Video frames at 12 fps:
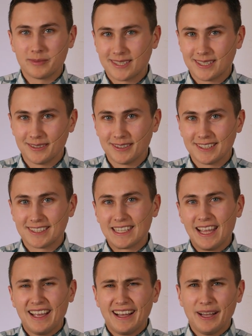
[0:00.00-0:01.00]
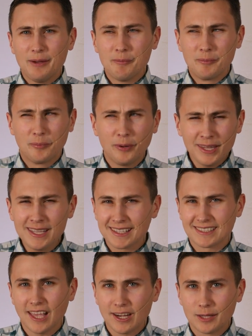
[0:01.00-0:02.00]
series. I'm pretty
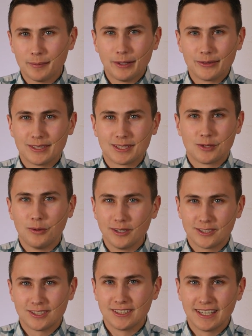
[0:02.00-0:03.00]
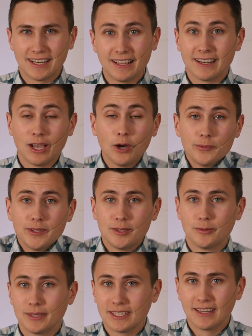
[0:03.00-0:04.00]
excited about this question, and, and I hope that
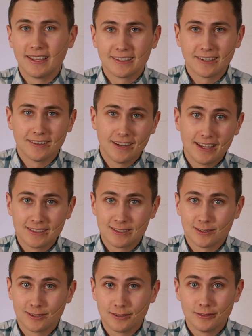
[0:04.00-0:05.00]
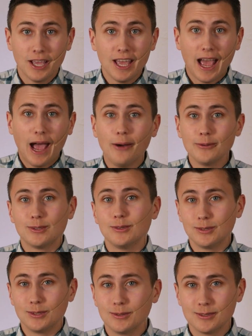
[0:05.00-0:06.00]
you really like our answer of how to
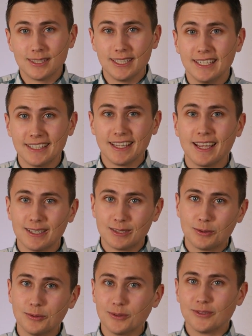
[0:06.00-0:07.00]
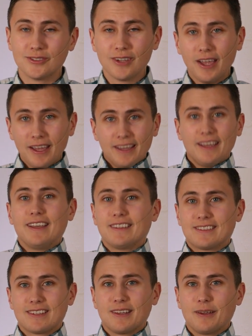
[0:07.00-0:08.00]
use EDA tools.
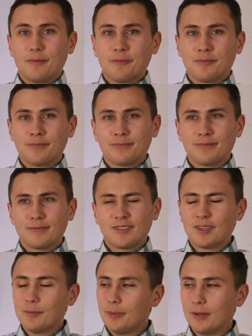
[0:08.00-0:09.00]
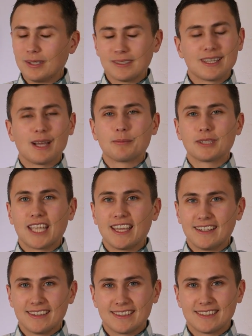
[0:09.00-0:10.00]
It's um, simple and
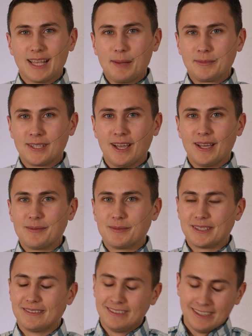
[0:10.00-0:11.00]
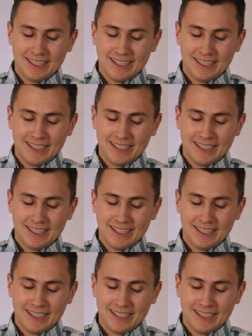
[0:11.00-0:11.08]
complicated at the same time, and